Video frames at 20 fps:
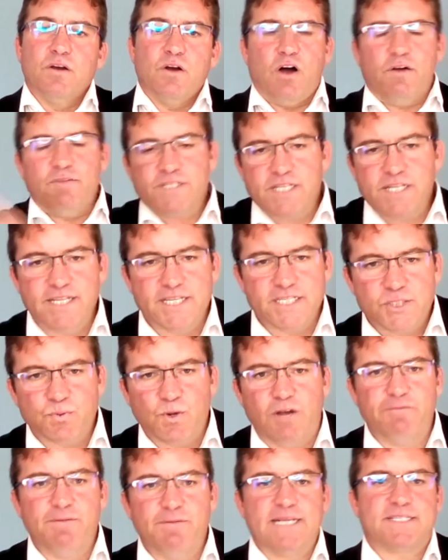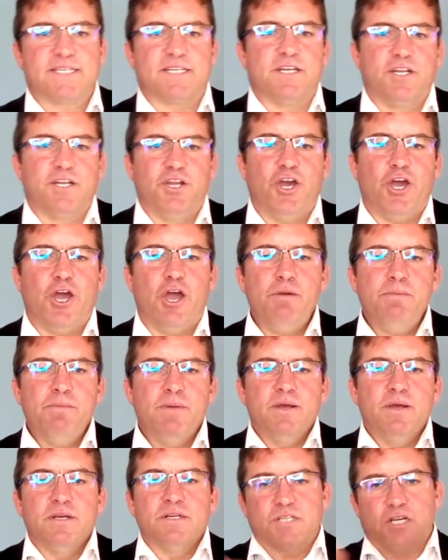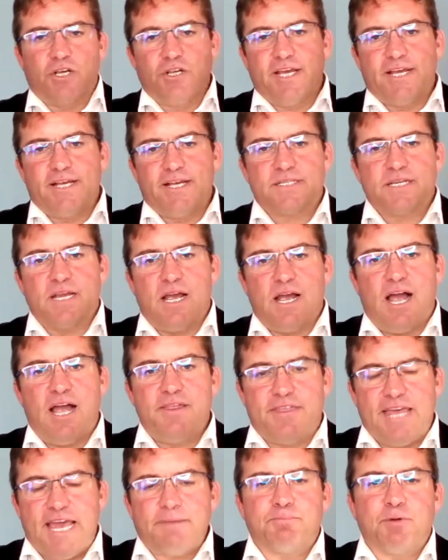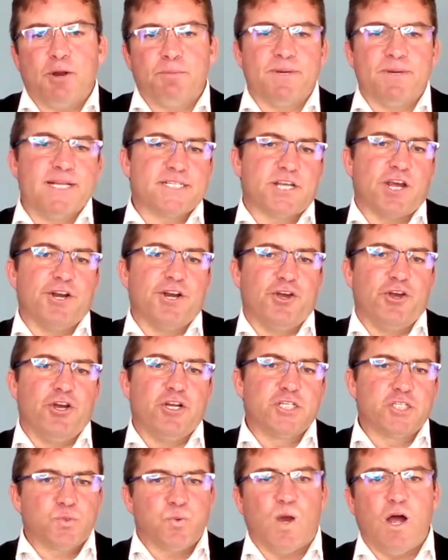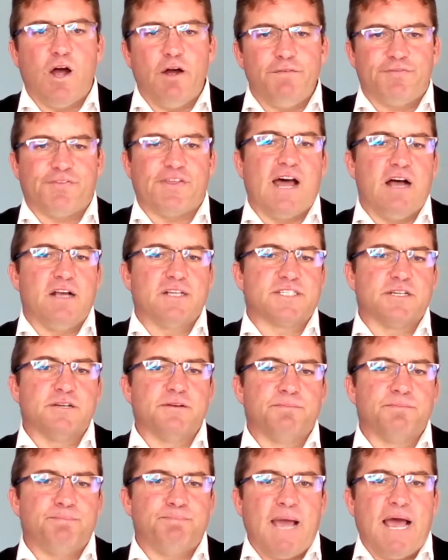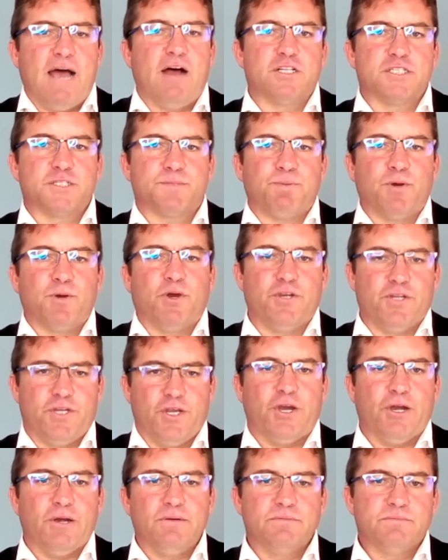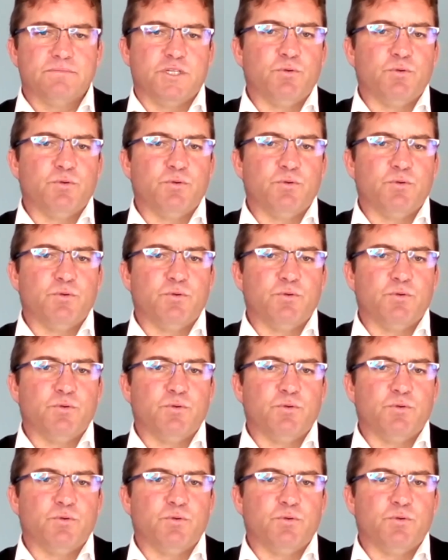Obviously, there's 12 months in a year. So there's that property is going to earn £12,000 per year.